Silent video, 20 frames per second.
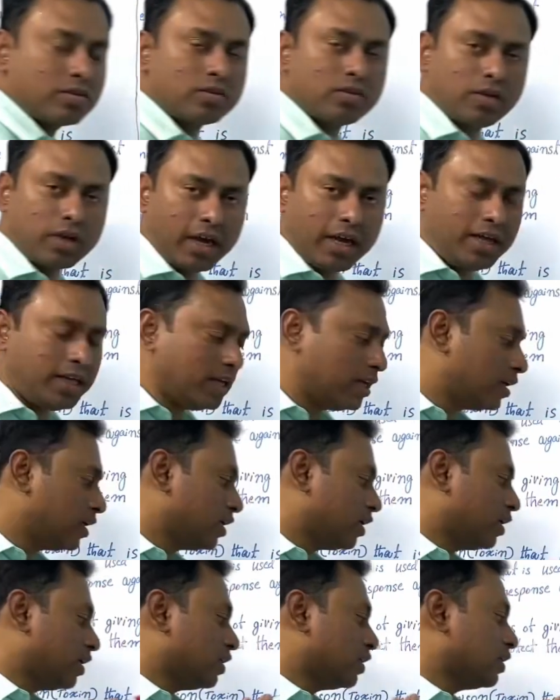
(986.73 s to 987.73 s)
Okay,
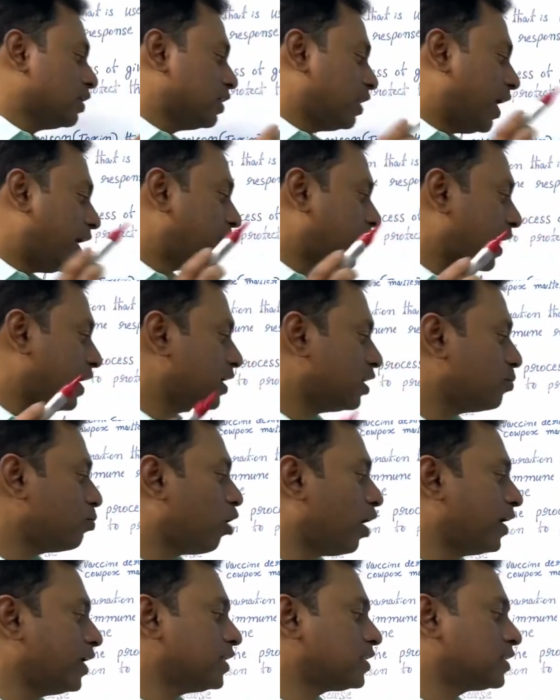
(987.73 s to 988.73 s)
that
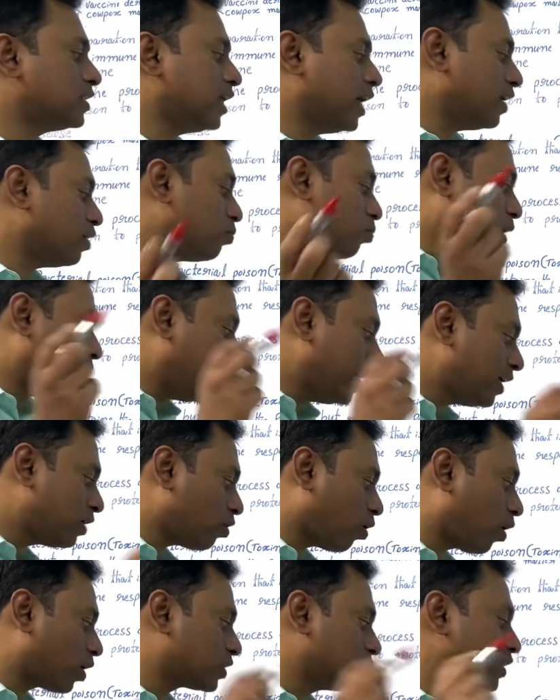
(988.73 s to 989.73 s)
antibodies that bind
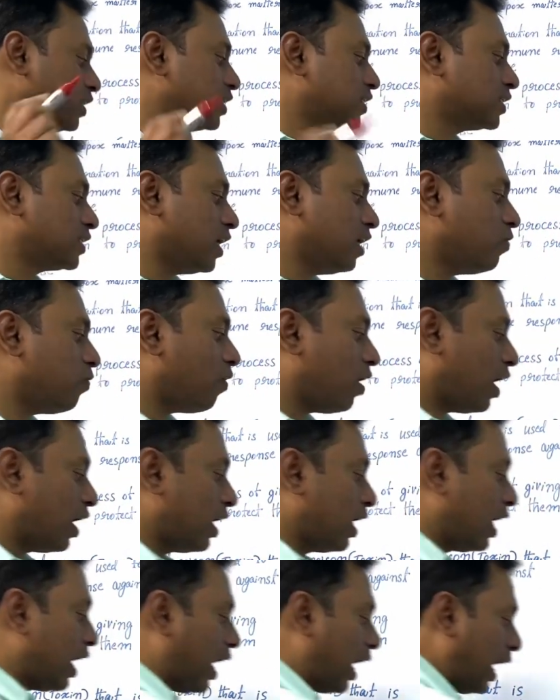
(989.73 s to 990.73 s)
toxin itself
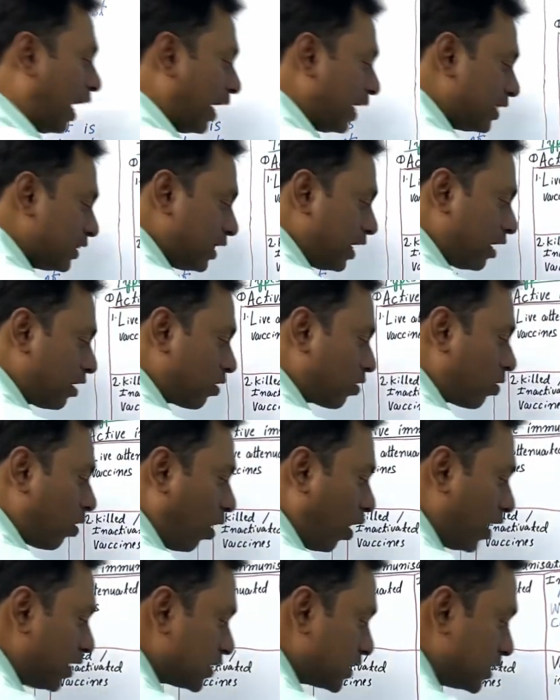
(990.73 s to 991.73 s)
either
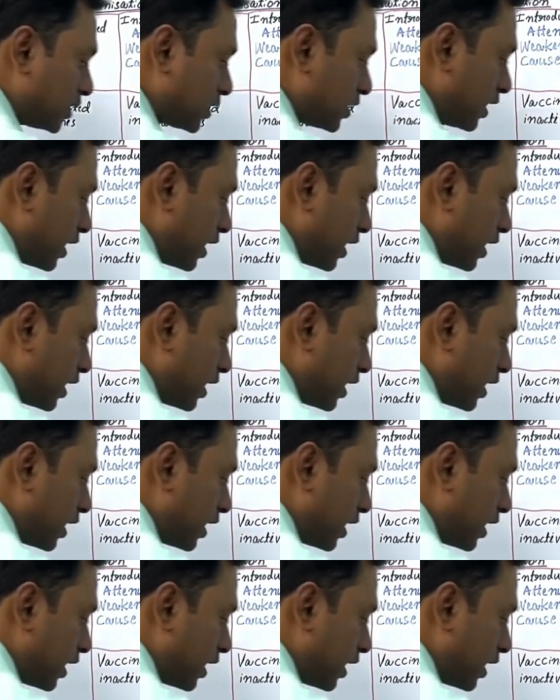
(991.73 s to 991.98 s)
cause its